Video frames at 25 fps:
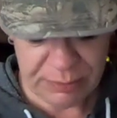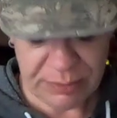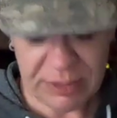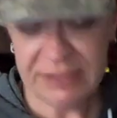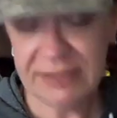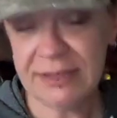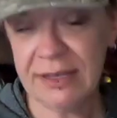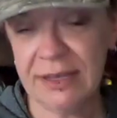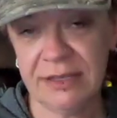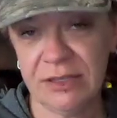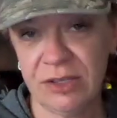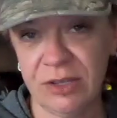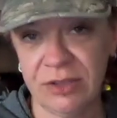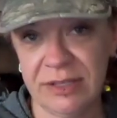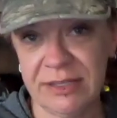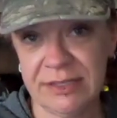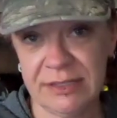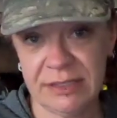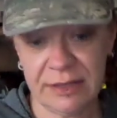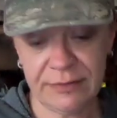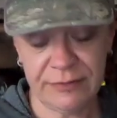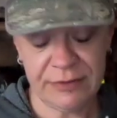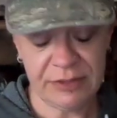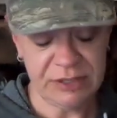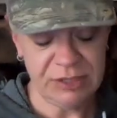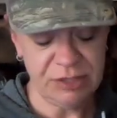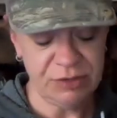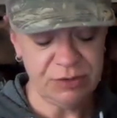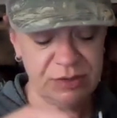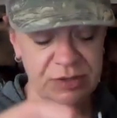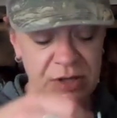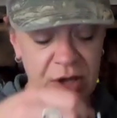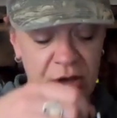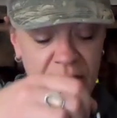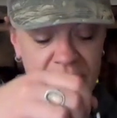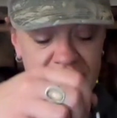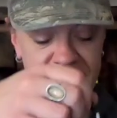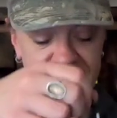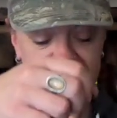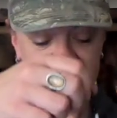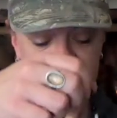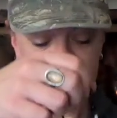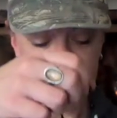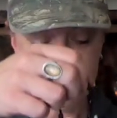besides all the stuffies you saw in that